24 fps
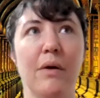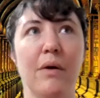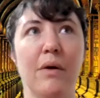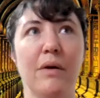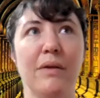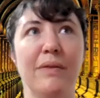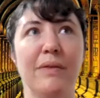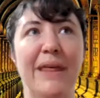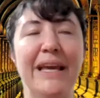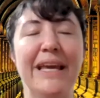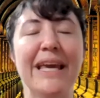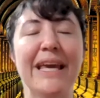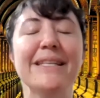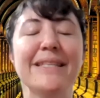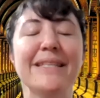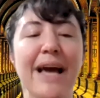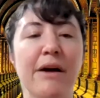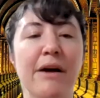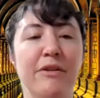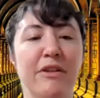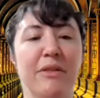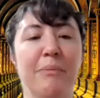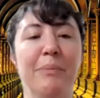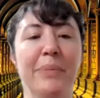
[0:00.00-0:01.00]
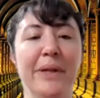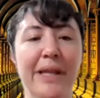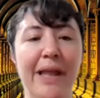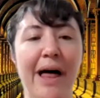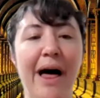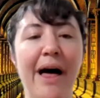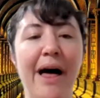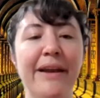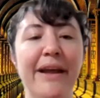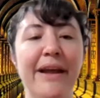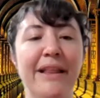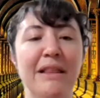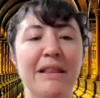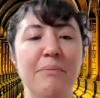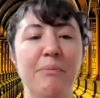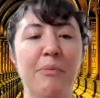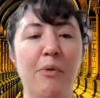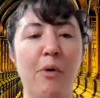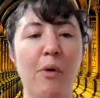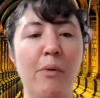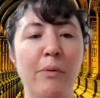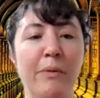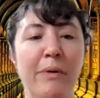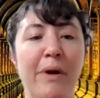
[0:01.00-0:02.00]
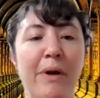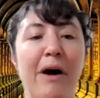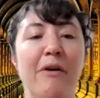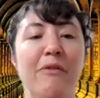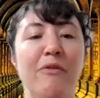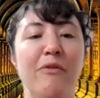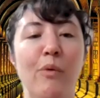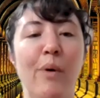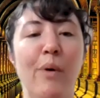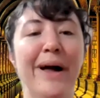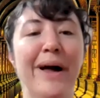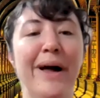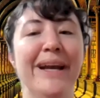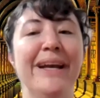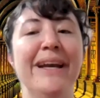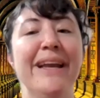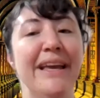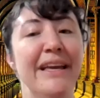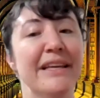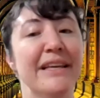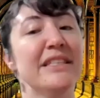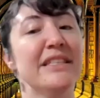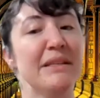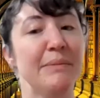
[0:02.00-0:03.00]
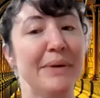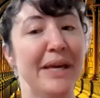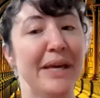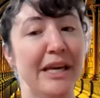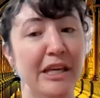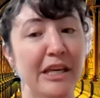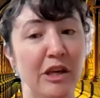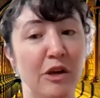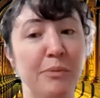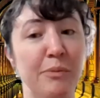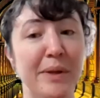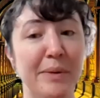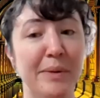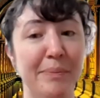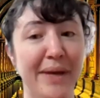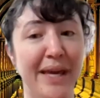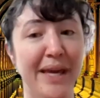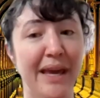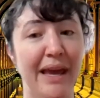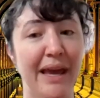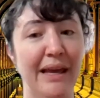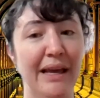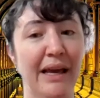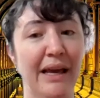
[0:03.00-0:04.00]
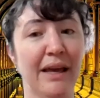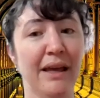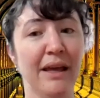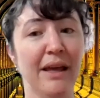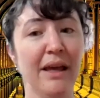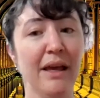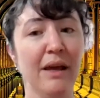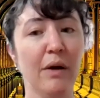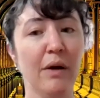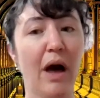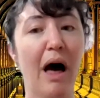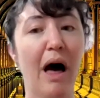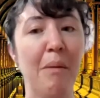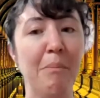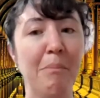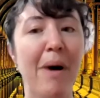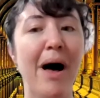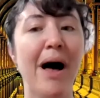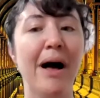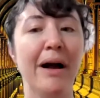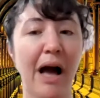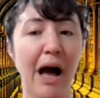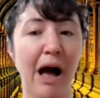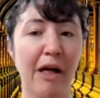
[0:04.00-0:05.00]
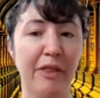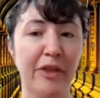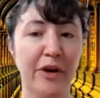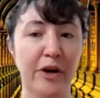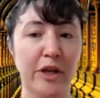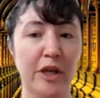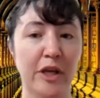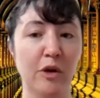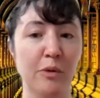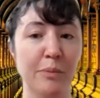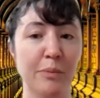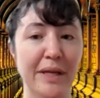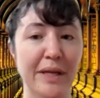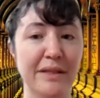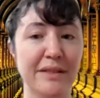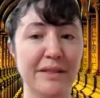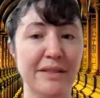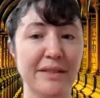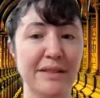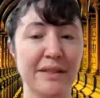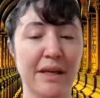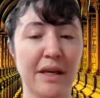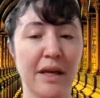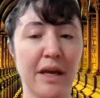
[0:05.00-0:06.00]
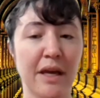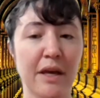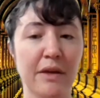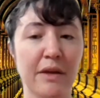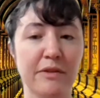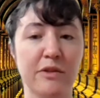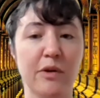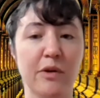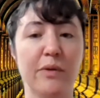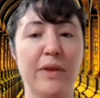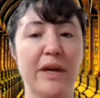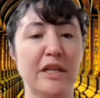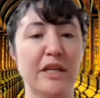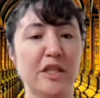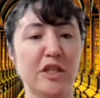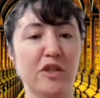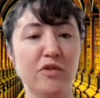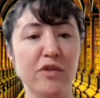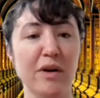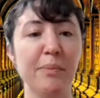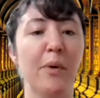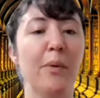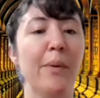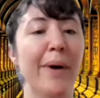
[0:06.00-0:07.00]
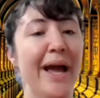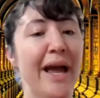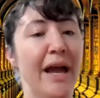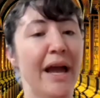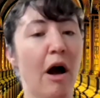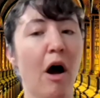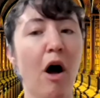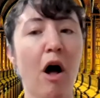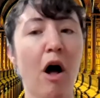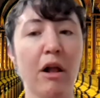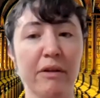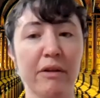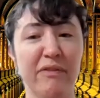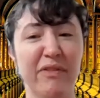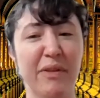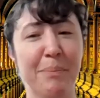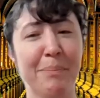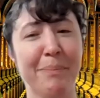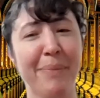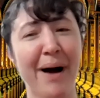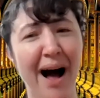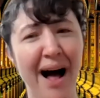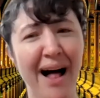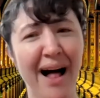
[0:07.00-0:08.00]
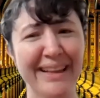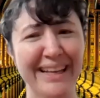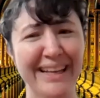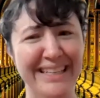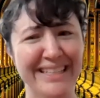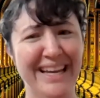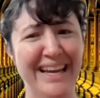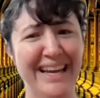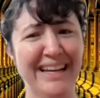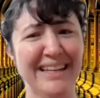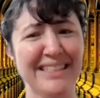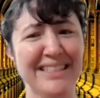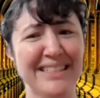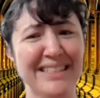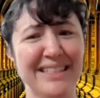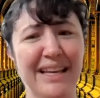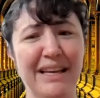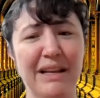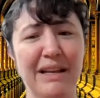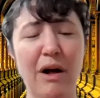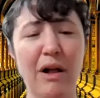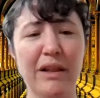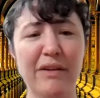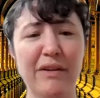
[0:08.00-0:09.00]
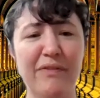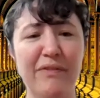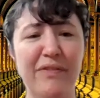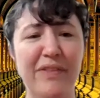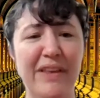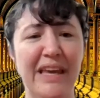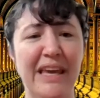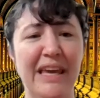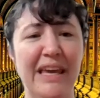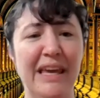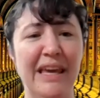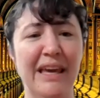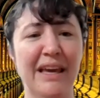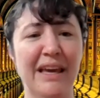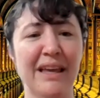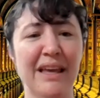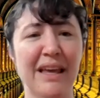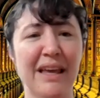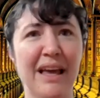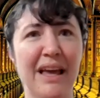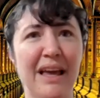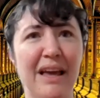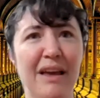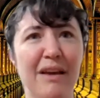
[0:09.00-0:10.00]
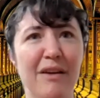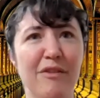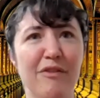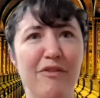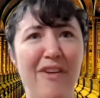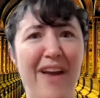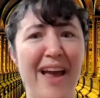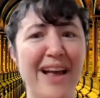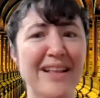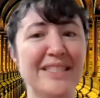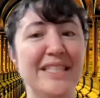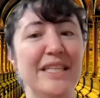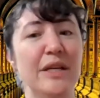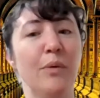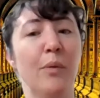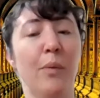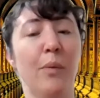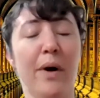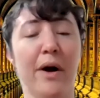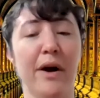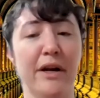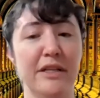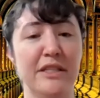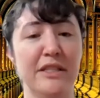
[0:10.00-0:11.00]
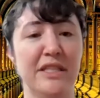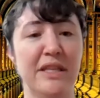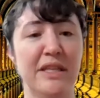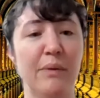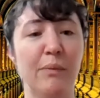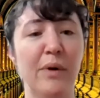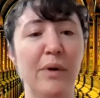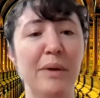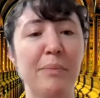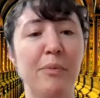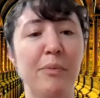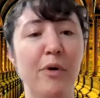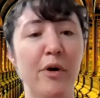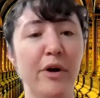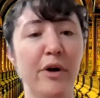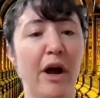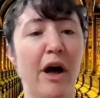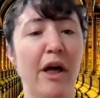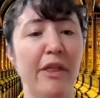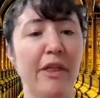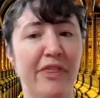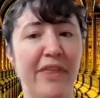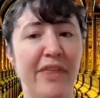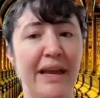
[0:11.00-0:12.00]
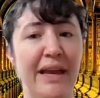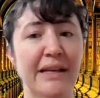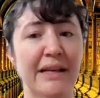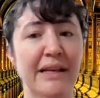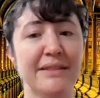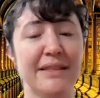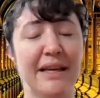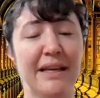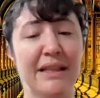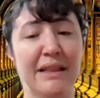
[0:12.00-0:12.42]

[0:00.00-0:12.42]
They get down to the blood and the bone of what it is to be a human being among other humans. So they strip away all of the politics and all of the fancy words that we put on things in the